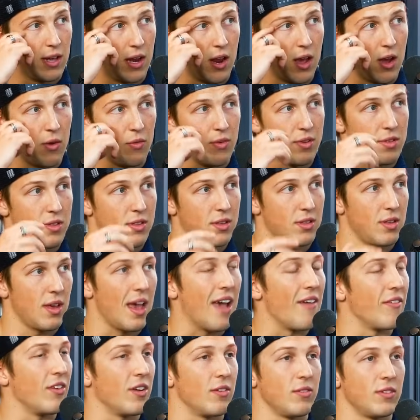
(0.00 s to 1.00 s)
and I was
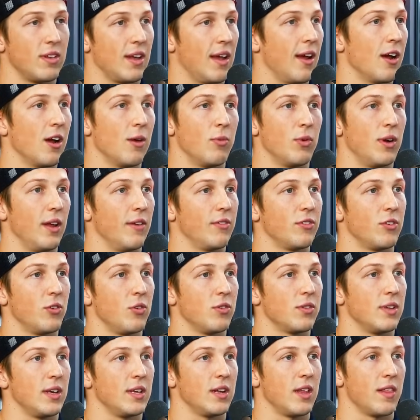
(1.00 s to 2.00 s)
having a terrible
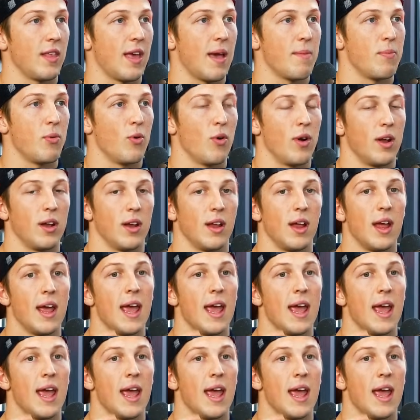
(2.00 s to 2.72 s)
F2 season at that point.